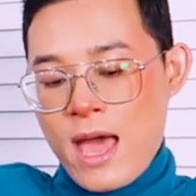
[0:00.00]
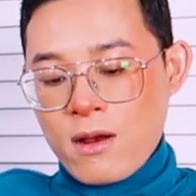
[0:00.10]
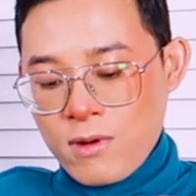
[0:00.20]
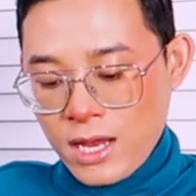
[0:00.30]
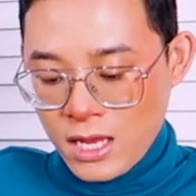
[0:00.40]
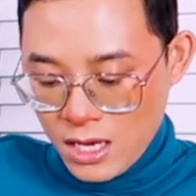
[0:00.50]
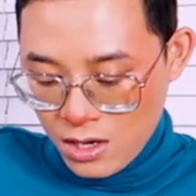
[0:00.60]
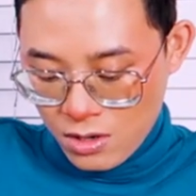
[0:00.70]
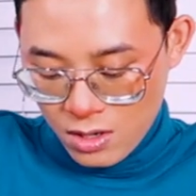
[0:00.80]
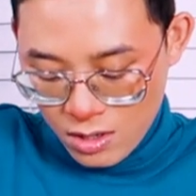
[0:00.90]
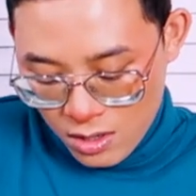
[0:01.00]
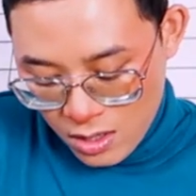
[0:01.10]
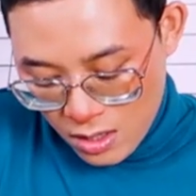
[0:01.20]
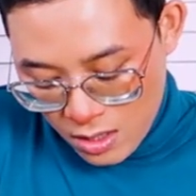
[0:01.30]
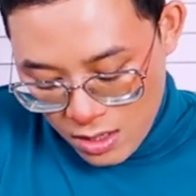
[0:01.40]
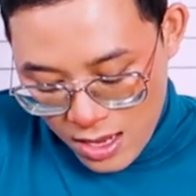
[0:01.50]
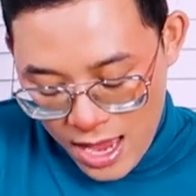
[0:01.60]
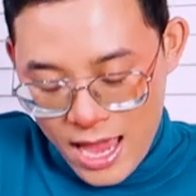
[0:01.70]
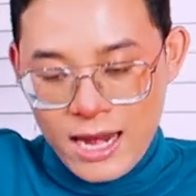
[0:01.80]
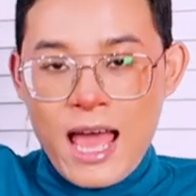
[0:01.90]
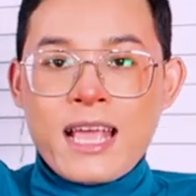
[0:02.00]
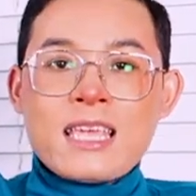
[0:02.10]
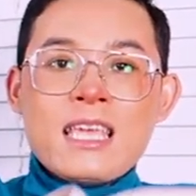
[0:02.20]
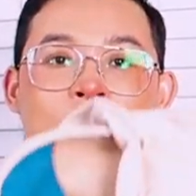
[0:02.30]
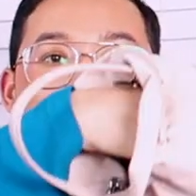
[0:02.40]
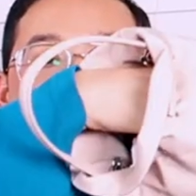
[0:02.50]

bag right here. And I keep